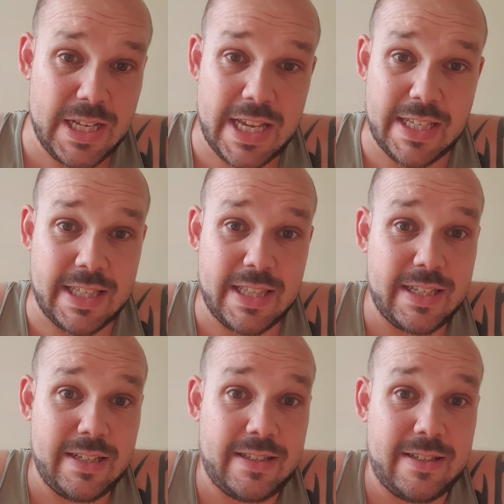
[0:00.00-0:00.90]

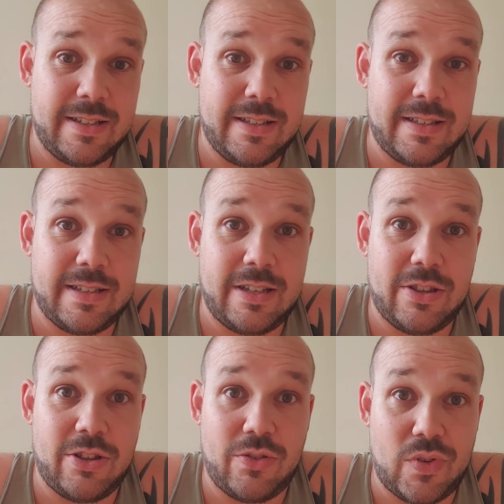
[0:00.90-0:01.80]

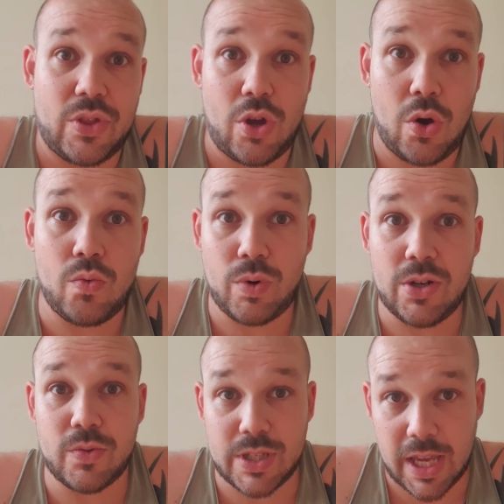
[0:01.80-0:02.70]
you've got the whole
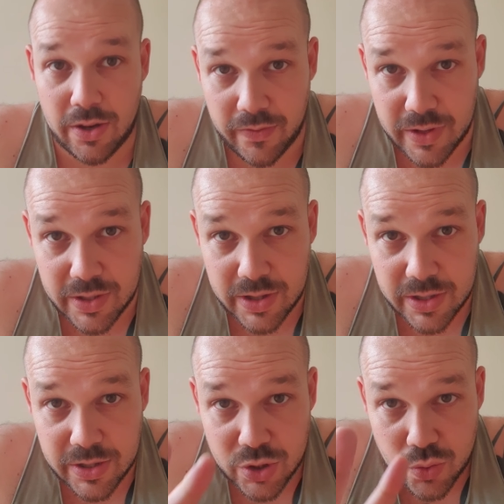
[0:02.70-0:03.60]
real estate of
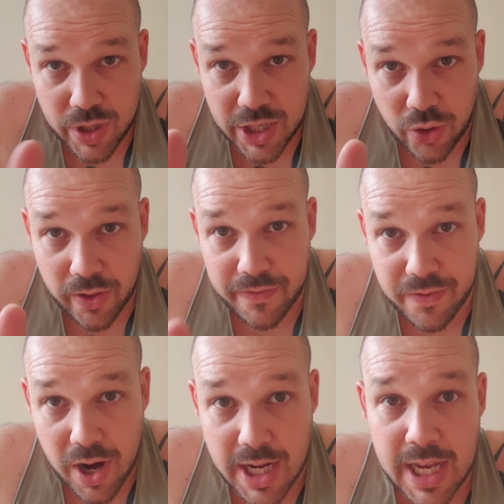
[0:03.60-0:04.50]
the screen on the
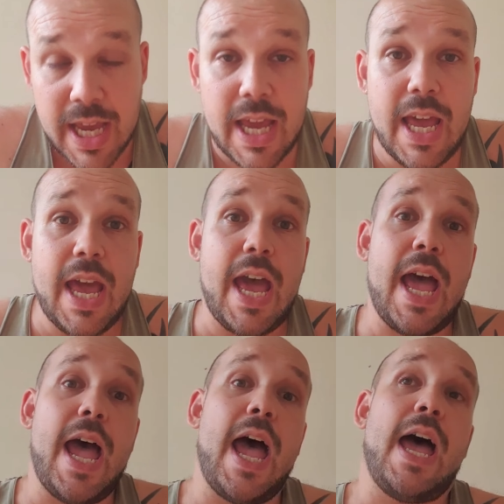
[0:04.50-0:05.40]
front.
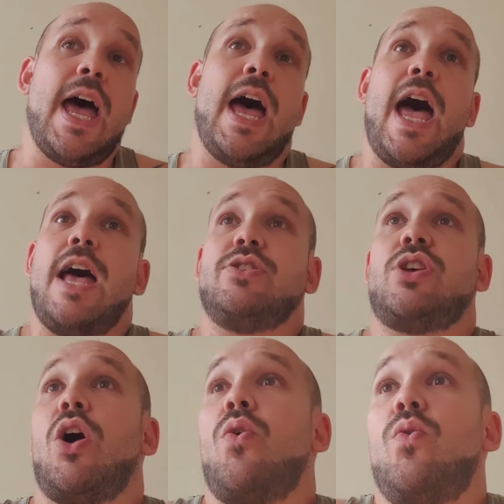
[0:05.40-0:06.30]

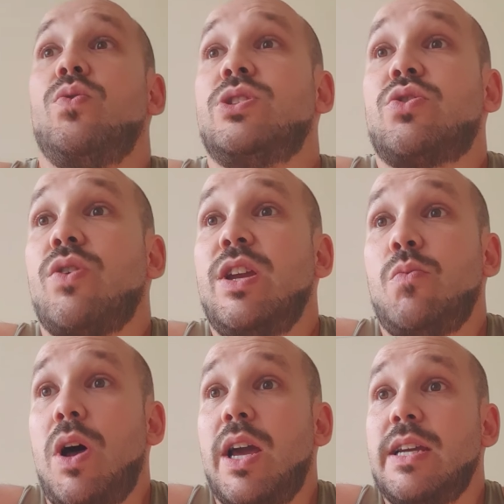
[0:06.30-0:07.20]
So screen
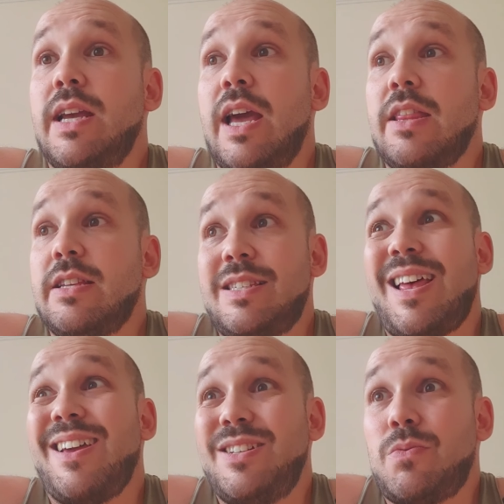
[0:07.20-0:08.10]
wise, the
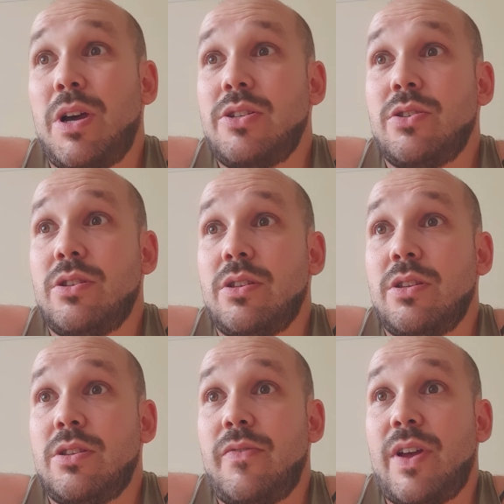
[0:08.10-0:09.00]
size wise of the
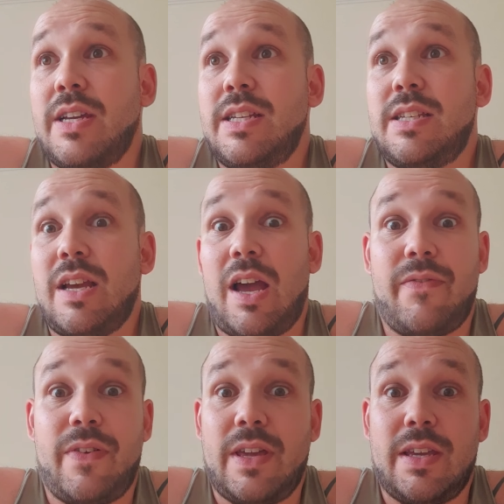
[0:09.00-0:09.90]
device,
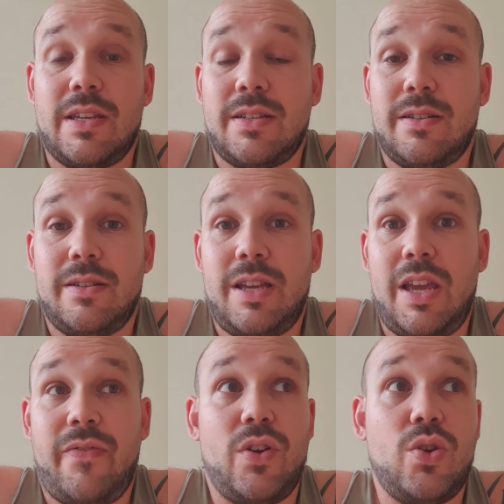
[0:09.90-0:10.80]
I think
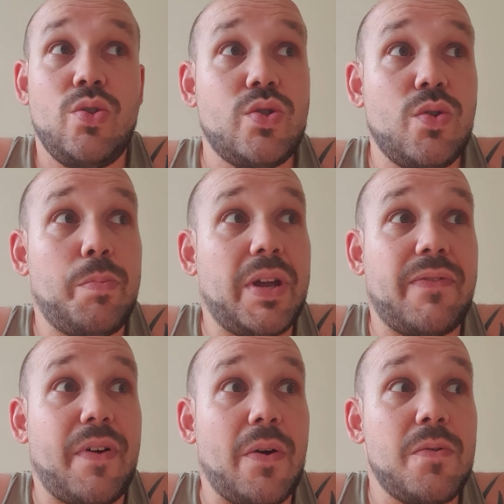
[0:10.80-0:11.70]
if you're used to a big
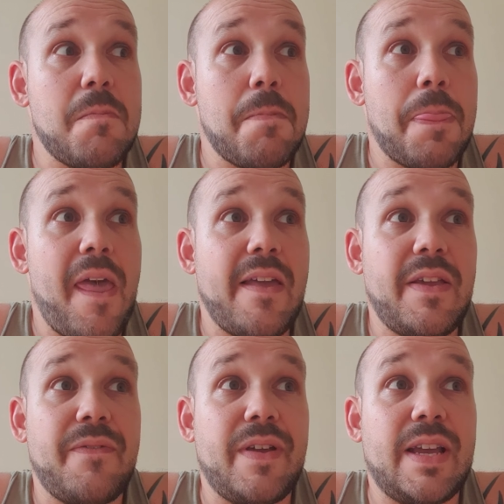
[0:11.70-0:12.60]
phone,
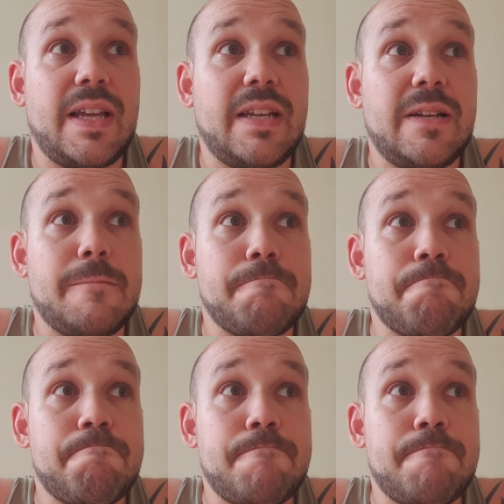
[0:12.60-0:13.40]
anything,